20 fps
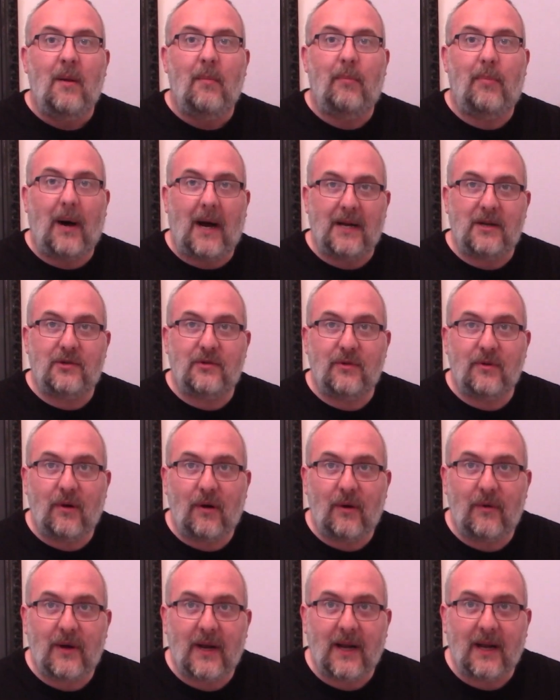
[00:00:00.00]
by
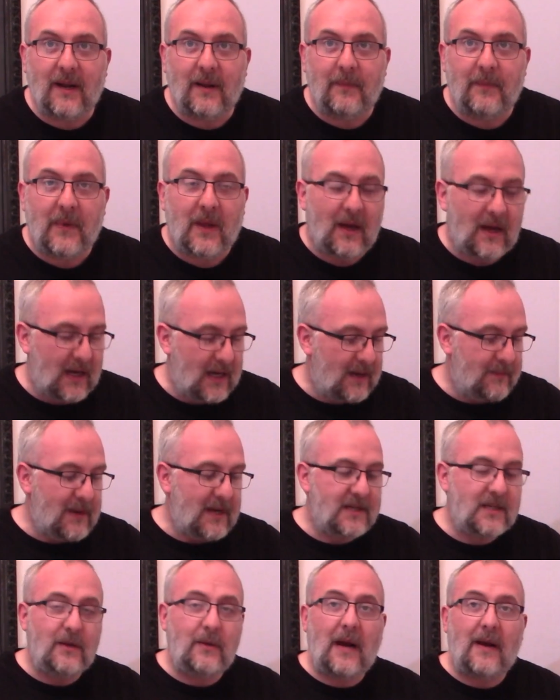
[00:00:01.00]
drawing.
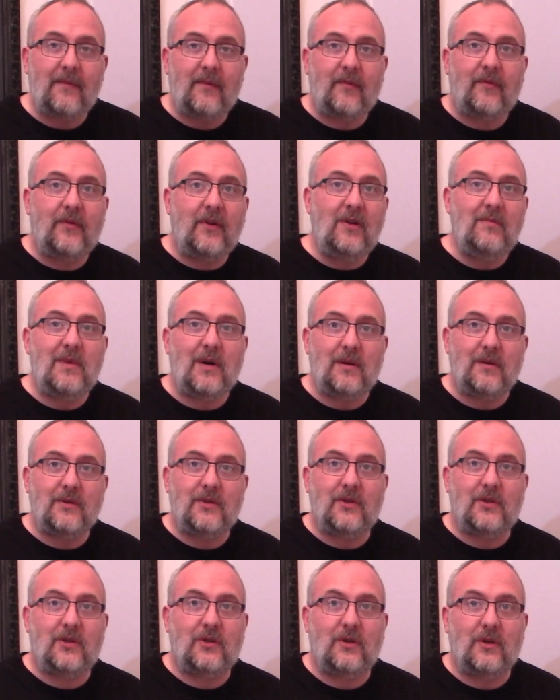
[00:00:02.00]
I do have a few models
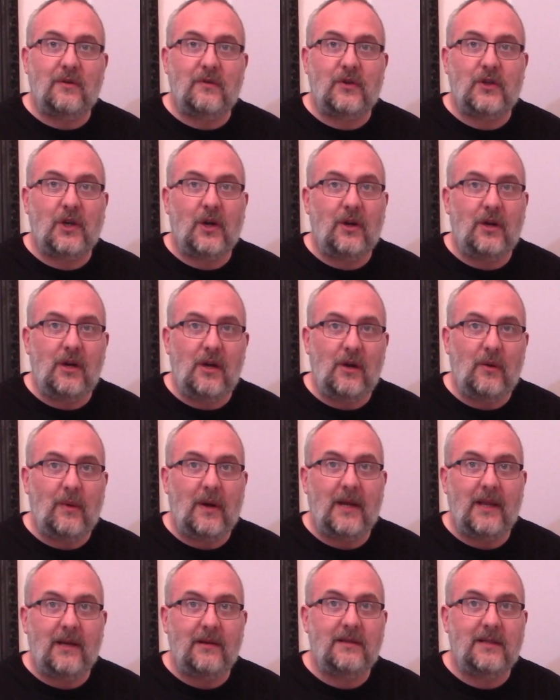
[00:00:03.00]
to sort of show you
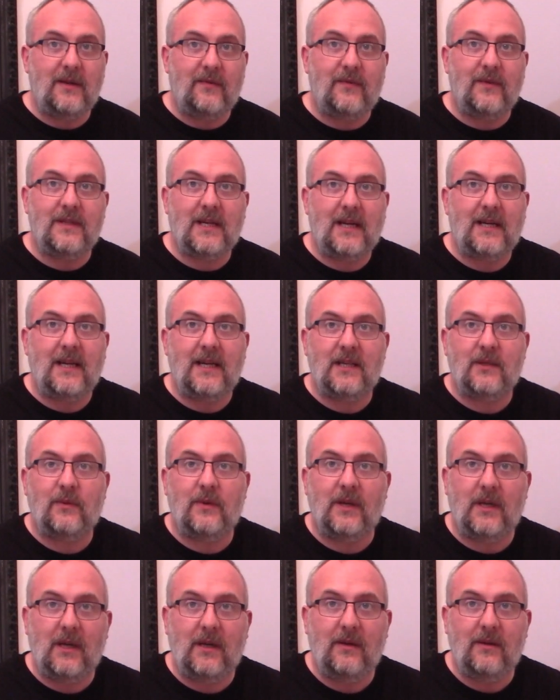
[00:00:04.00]
where those different techniques
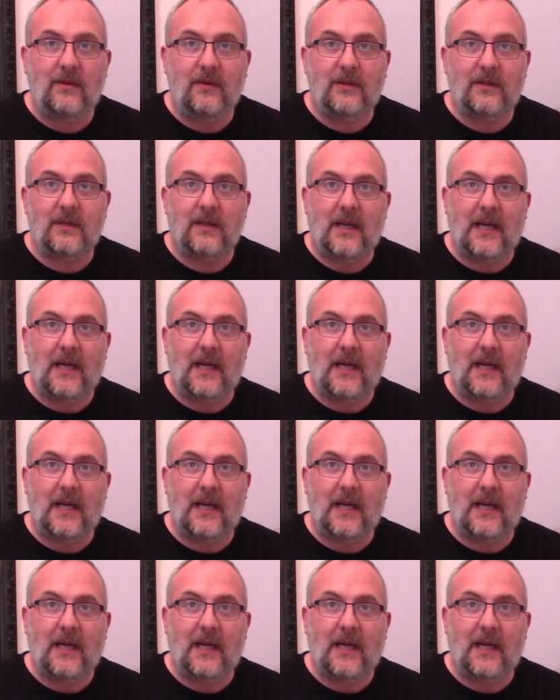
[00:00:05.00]
were used,